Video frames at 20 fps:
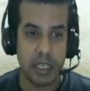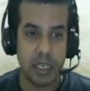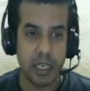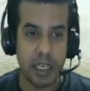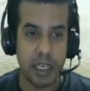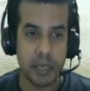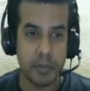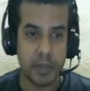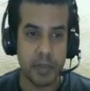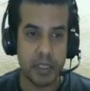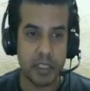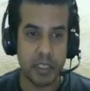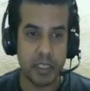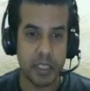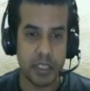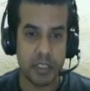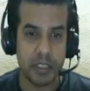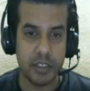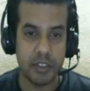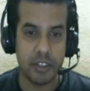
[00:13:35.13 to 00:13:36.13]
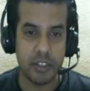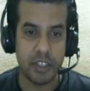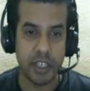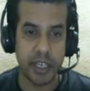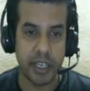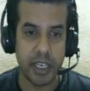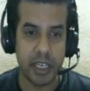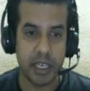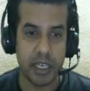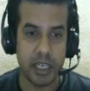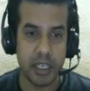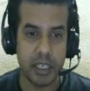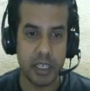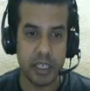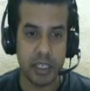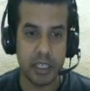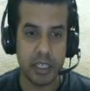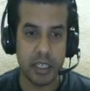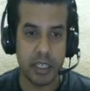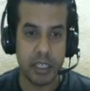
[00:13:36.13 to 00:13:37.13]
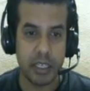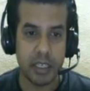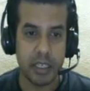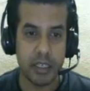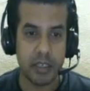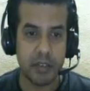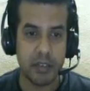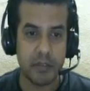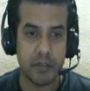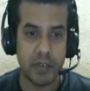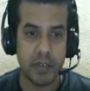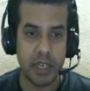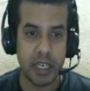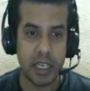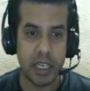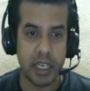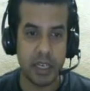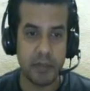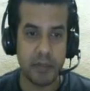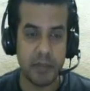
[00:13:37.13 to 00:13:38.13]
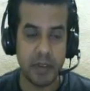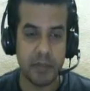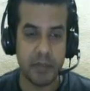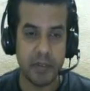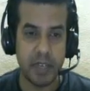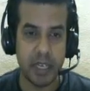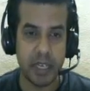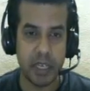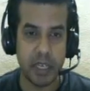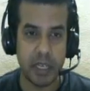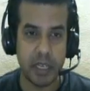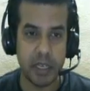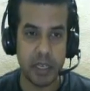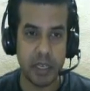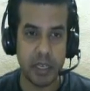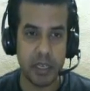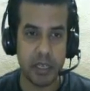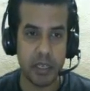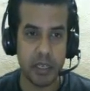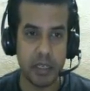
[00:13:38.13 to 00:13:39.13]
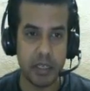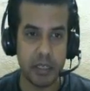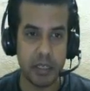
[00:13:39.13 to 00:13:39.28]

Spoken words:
Let me just check. Fine, we were here.